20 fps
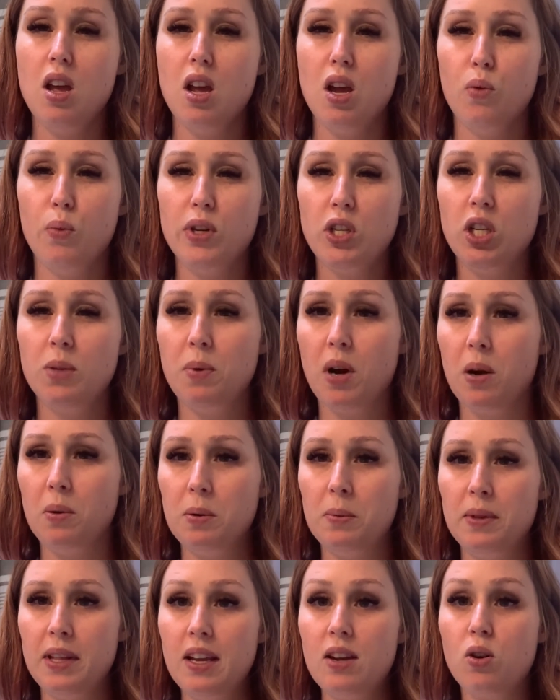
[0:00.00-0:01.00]
which is
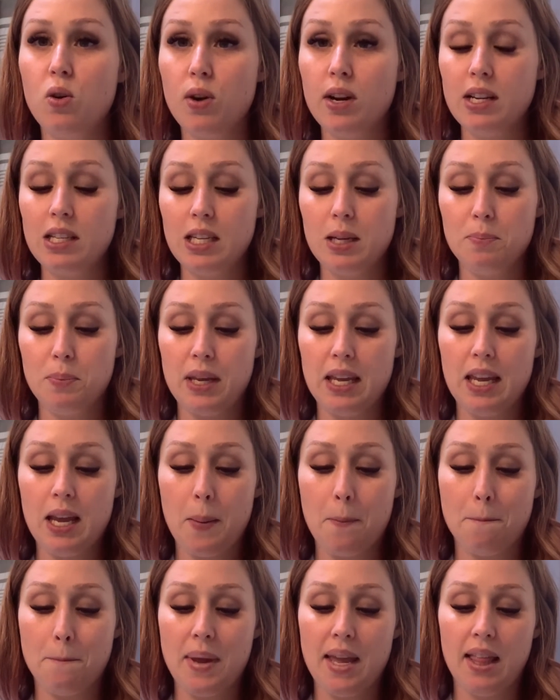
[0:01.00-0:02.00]
probably going to be a
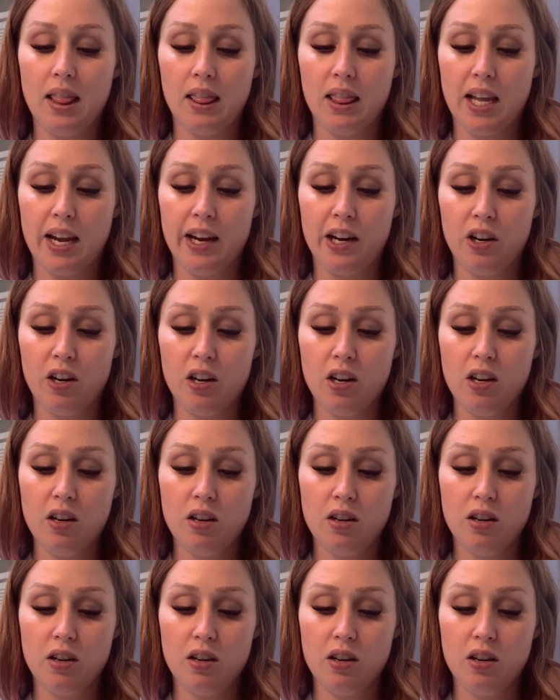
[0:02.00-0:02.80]
bit lighter